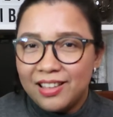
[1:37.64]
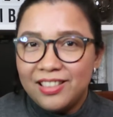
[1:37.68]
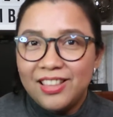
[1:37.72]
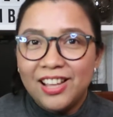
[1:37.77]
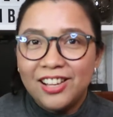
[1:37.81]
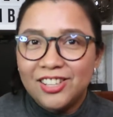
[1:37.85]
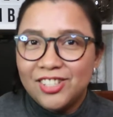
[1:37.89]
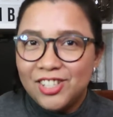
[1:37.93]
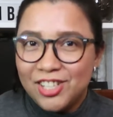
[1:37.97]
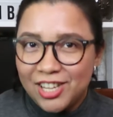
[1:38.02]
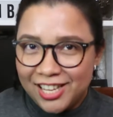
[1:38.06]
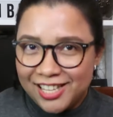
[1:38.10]

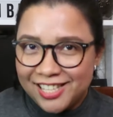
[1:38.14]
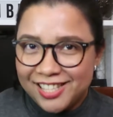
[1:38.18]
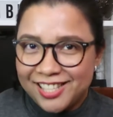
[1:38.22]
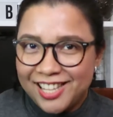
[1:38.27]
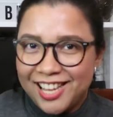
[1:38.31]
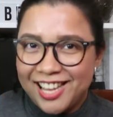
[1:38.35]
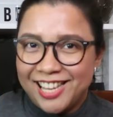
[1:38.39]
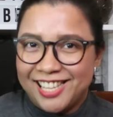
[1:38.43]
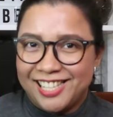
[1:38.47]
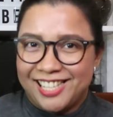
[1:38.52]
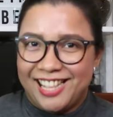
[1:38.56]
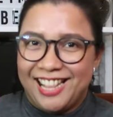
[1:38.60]
ng
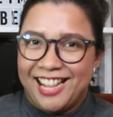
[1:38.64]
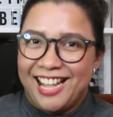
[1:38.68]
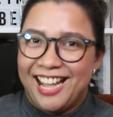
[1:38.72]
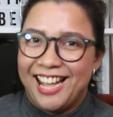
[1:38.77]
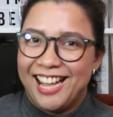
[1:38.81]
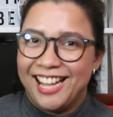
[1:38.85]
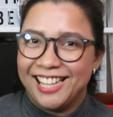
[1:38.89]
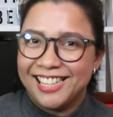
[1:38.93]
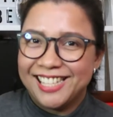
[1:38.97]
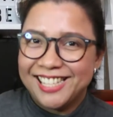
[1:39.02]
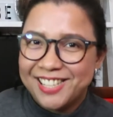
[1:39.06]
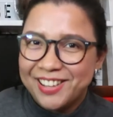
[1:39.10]
justice
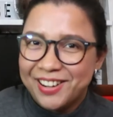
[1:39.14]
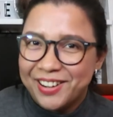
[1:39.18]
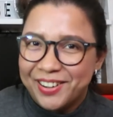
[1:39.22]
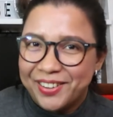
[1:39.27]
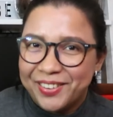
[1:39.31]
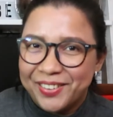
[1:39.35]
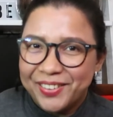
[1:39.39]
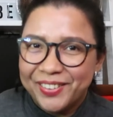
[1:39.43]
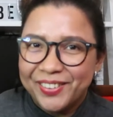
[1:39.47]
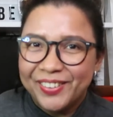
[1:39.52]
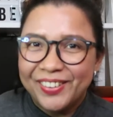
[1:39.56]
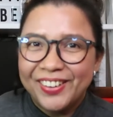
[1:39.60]
lahat.
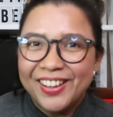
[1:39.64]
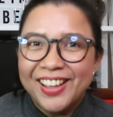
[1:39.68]
So,